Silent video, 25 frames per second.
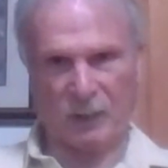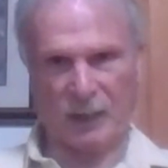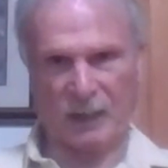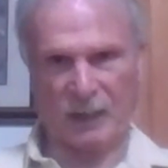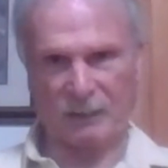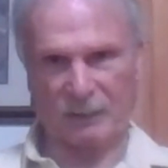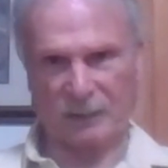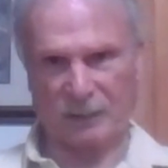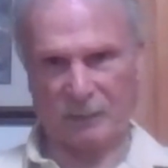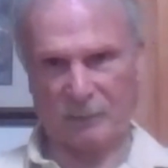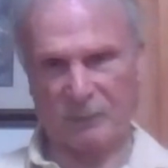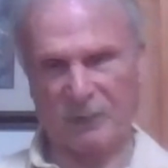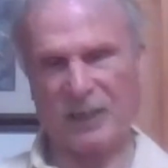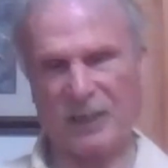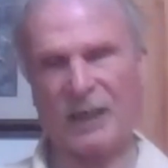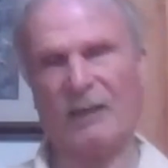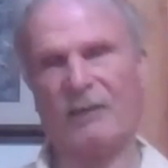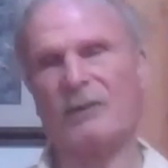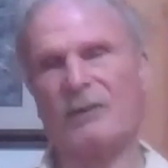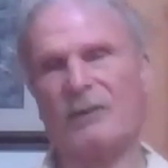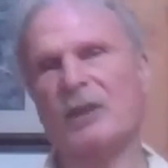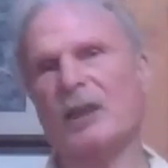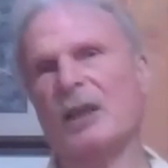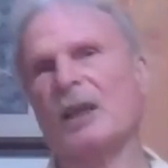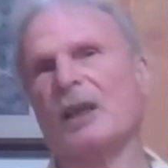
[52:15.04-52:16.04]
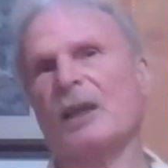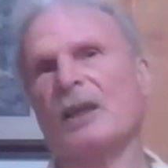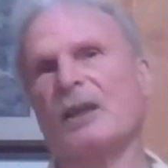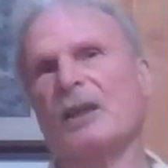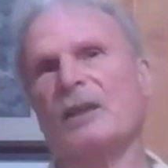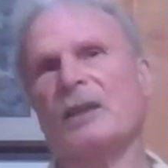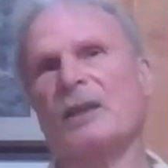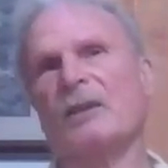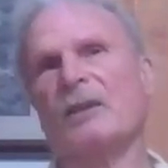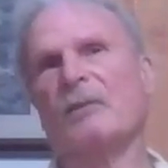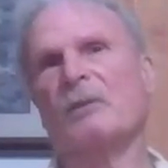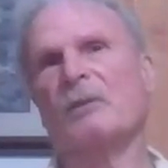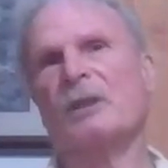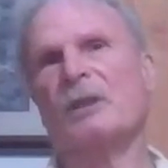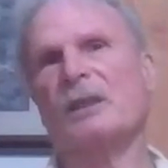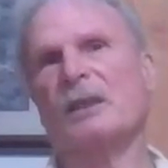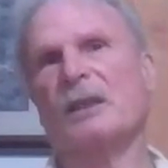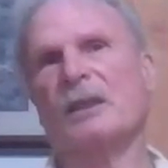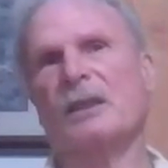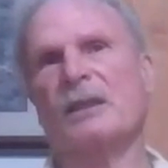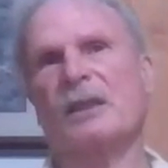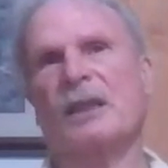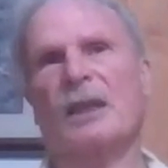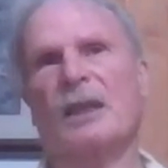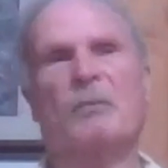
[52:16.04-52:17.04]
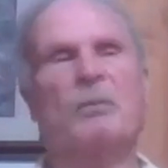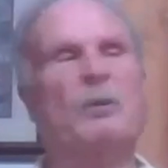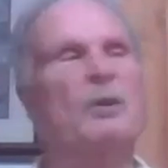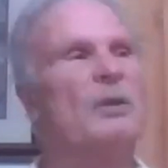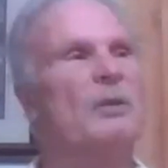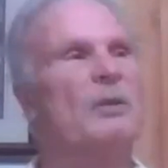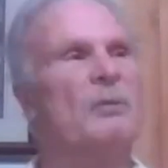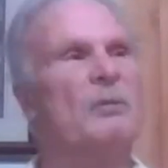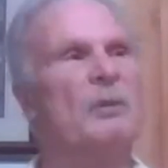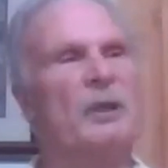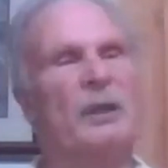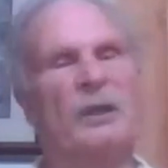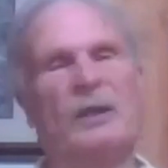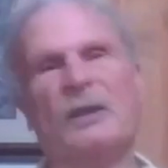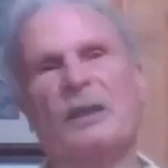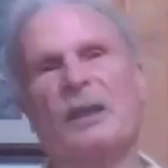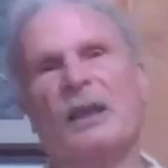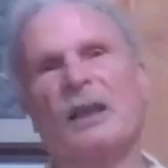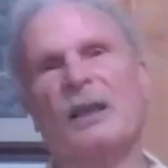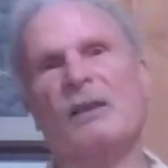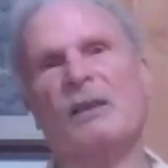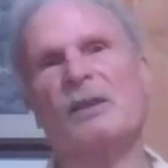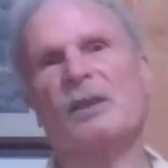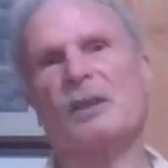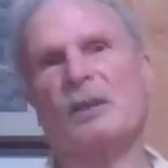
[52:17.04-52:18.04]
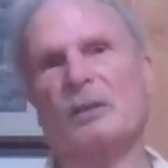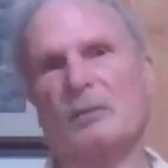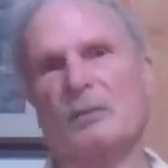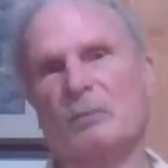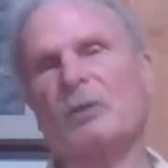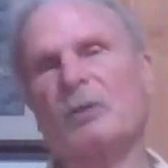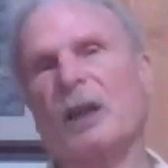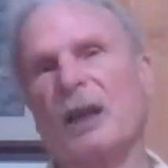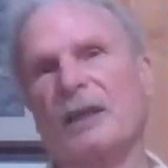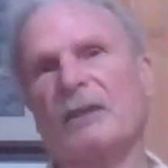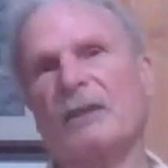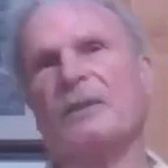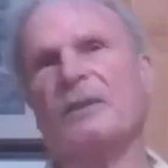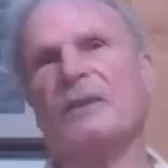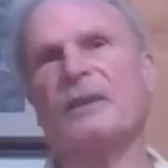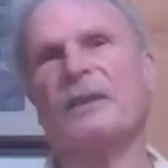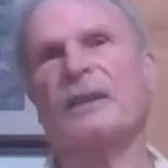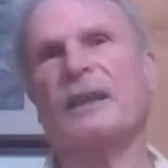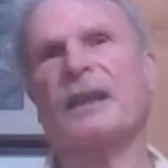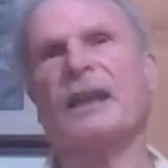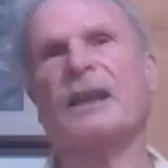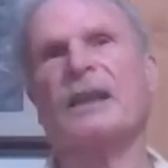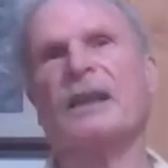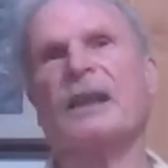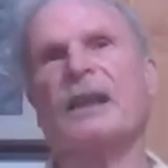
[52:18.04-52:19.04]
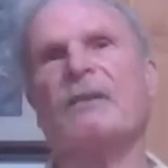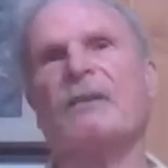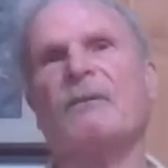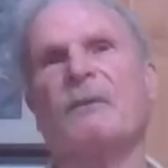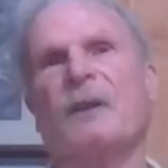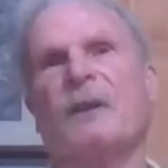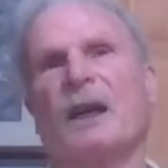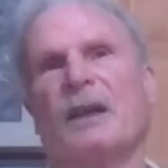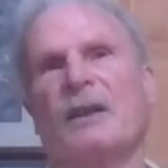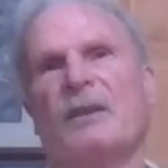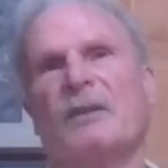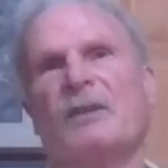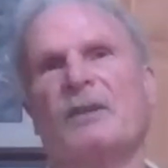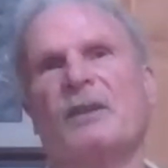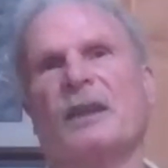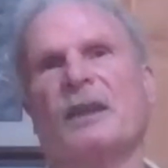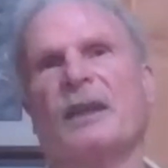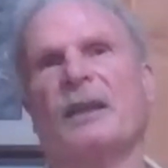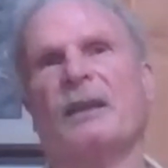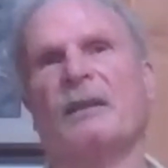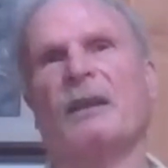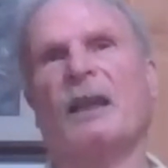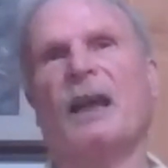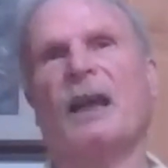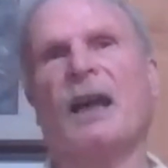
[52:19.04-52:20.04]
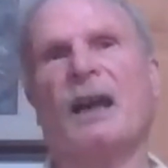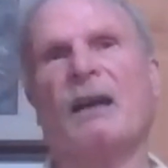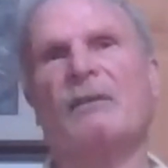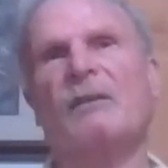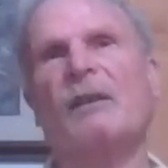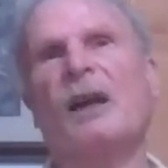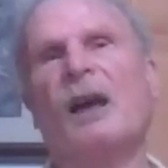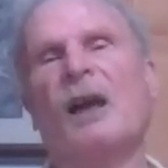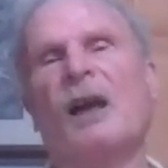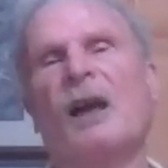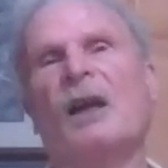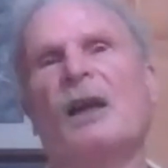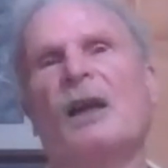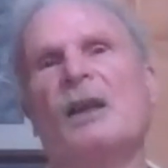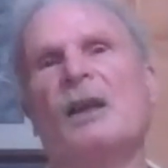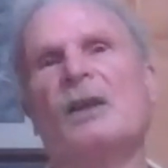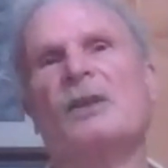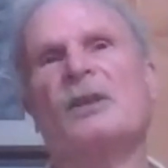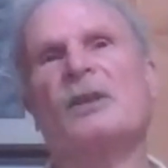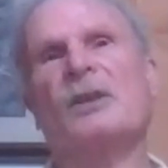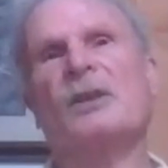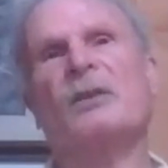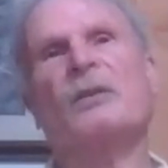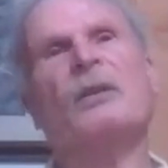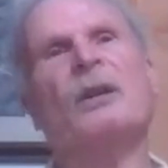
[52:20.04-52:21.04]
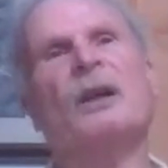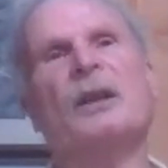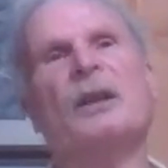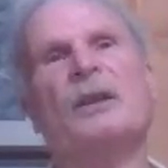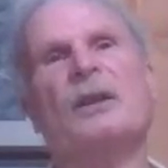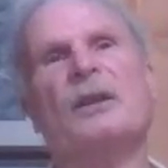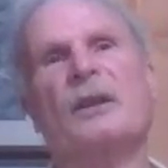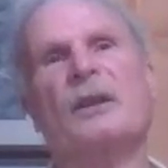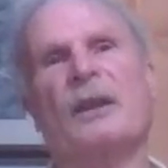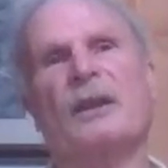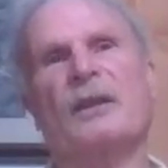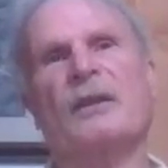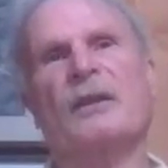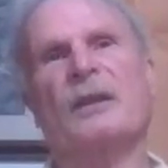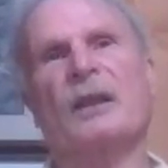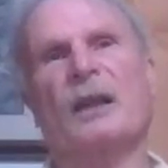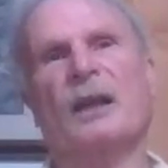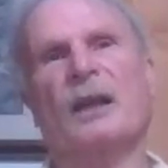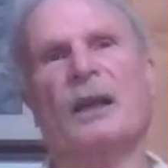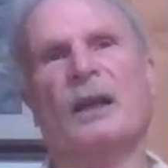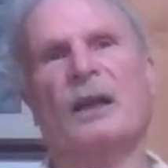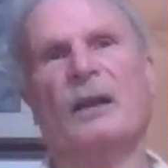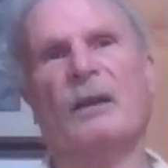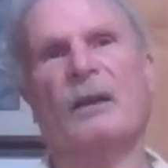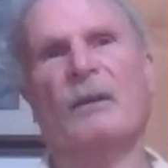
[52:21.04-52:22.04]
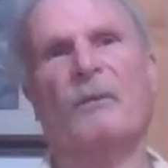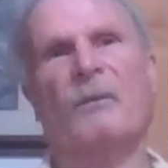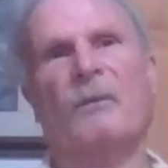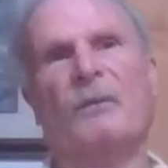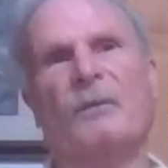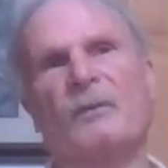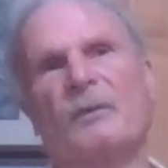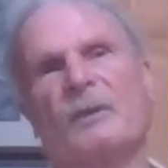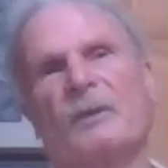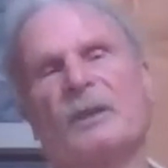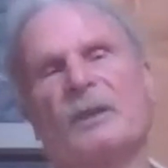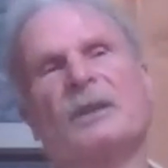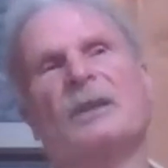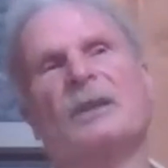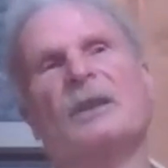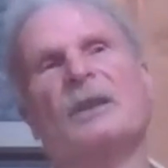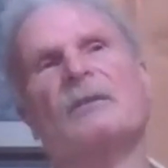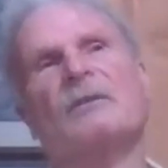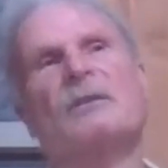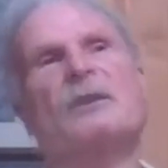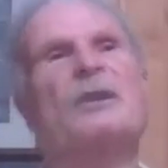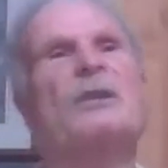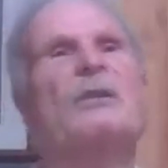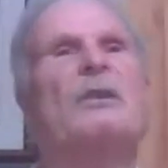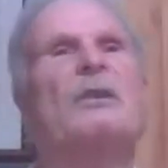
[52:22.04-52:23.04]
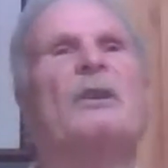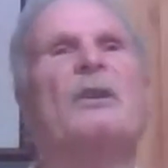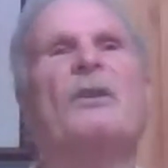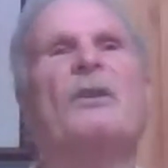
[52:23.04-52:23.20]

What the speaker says: put out themselves. There was an example where in Yellowstone, prior to the 88 fires, they allowed 200 and I think it was